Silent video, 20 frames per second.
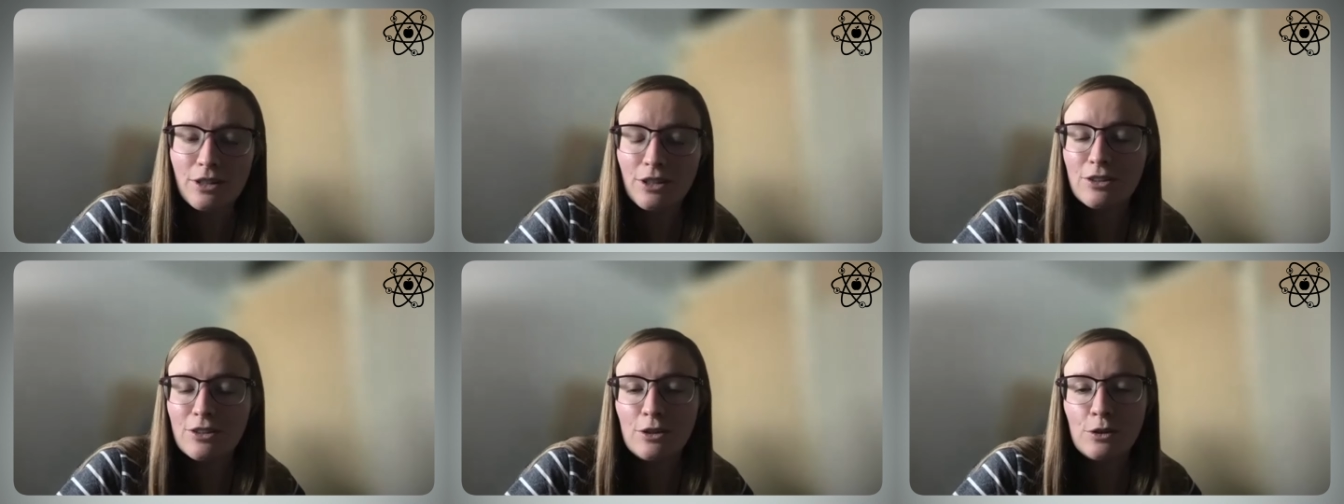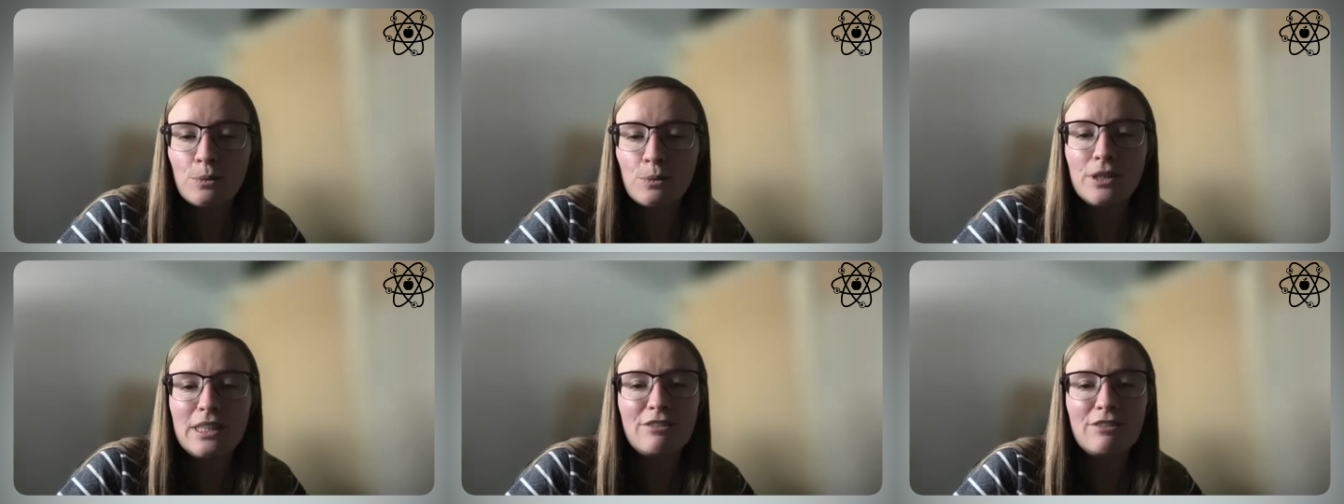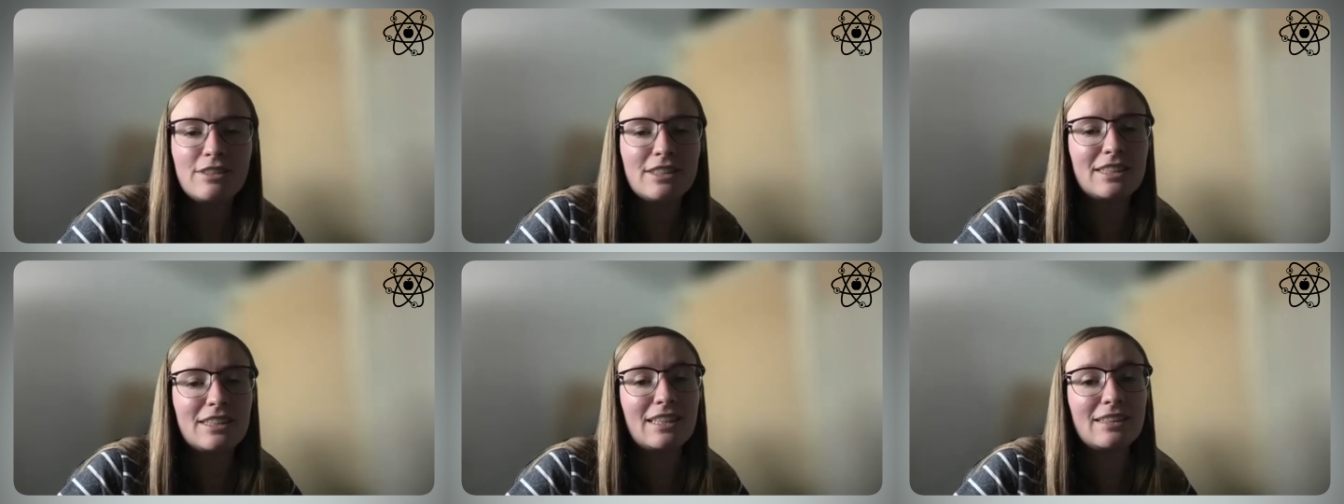You wouldn't
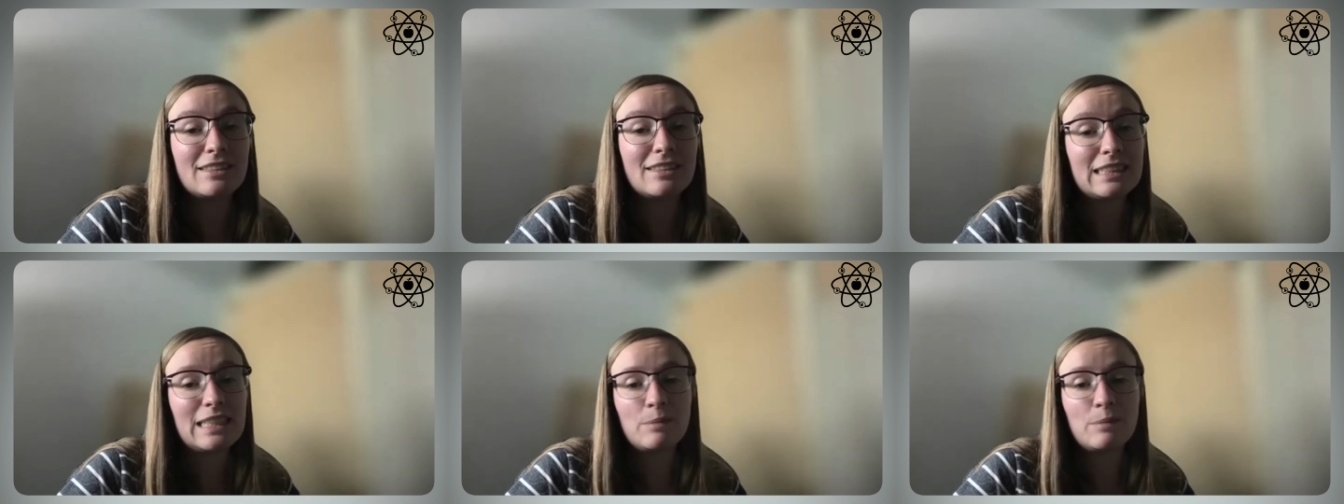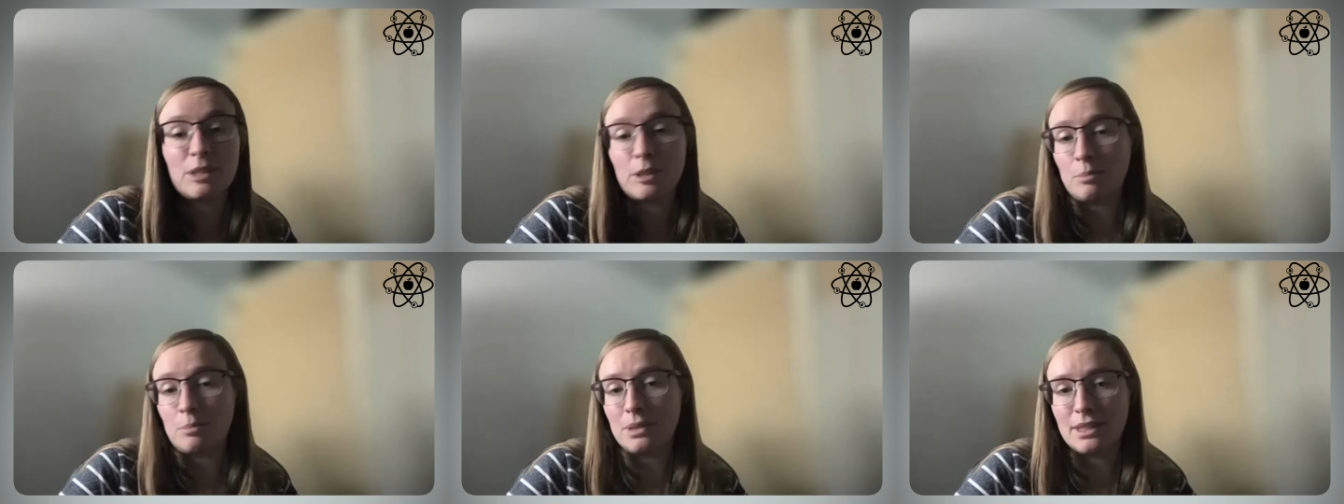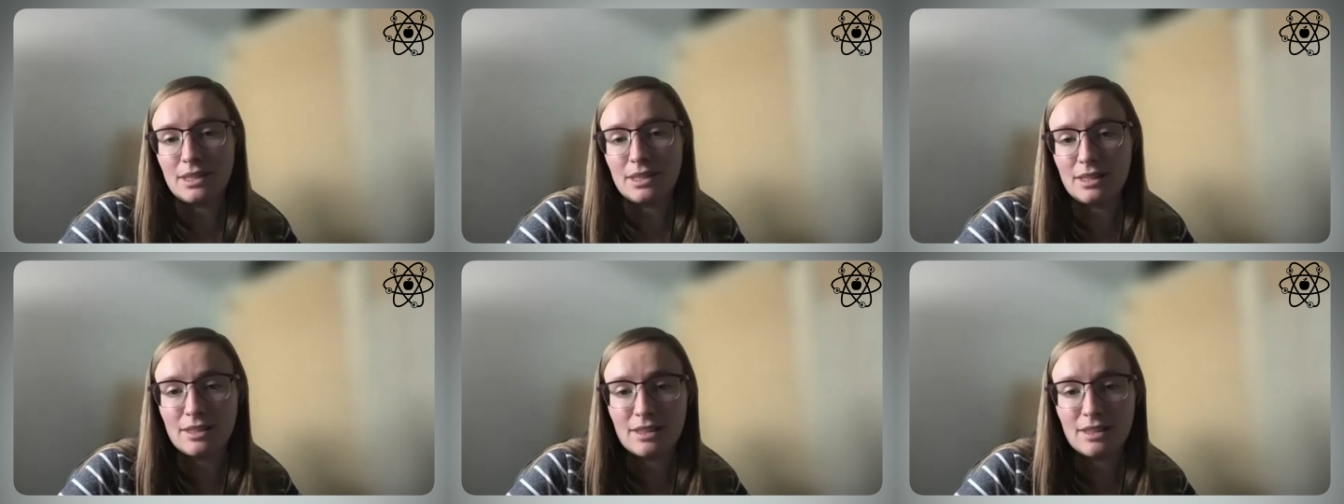even say the same
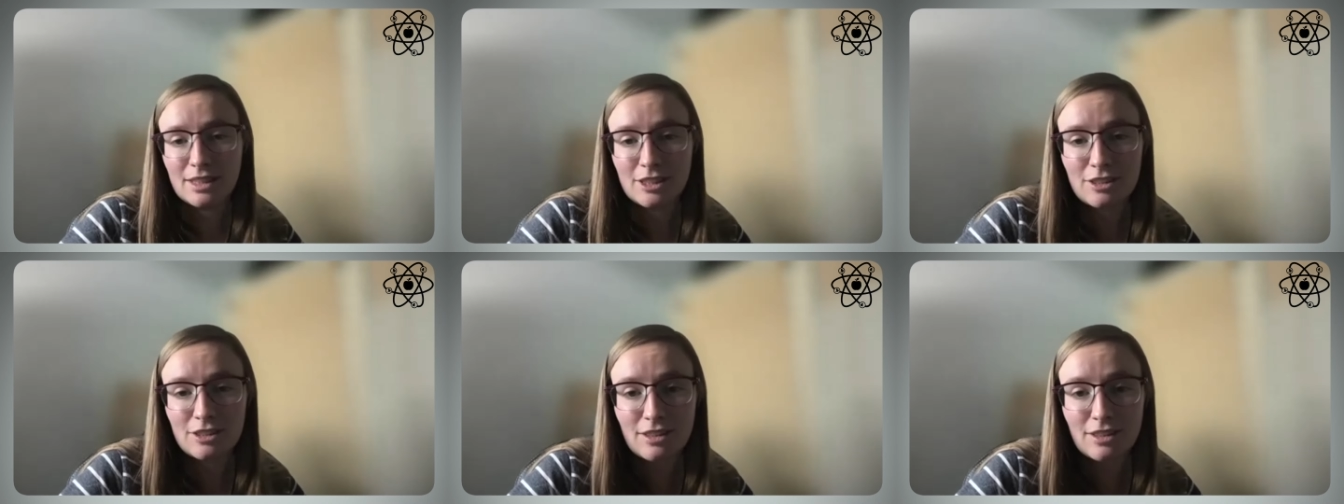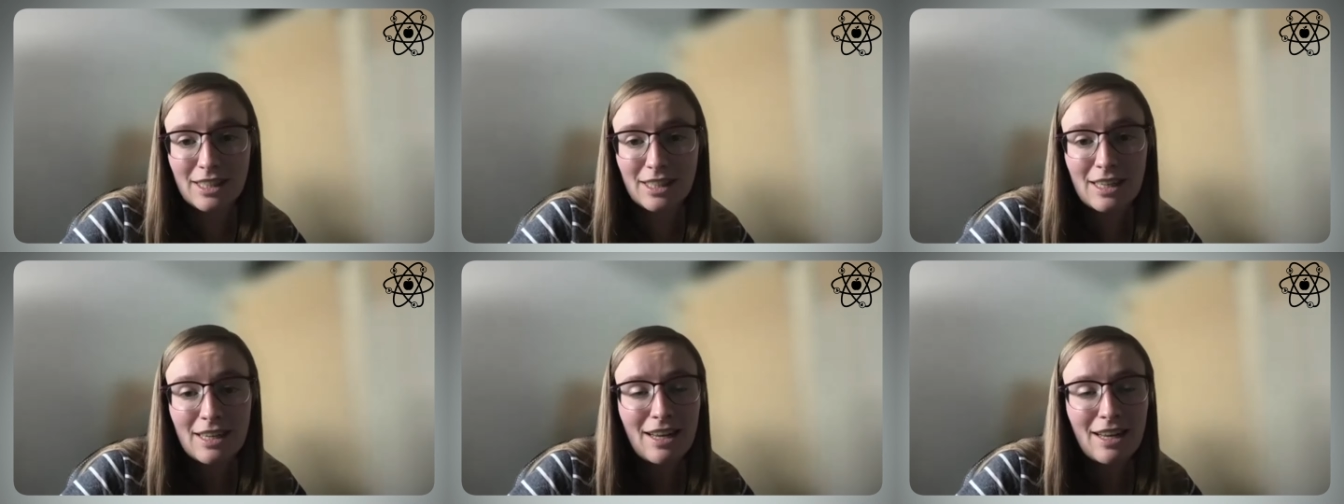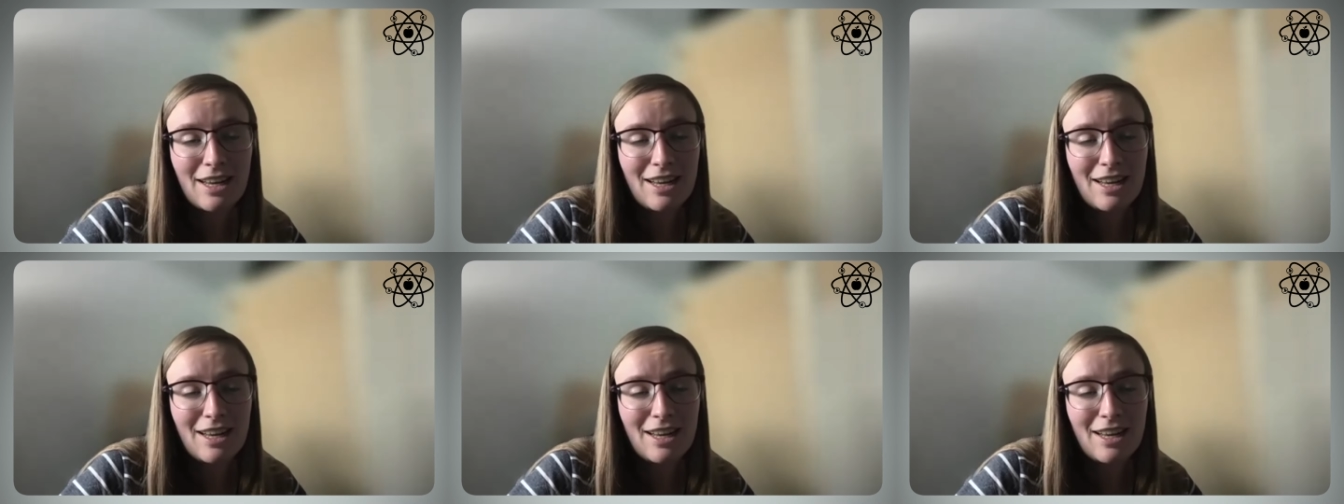species, actually.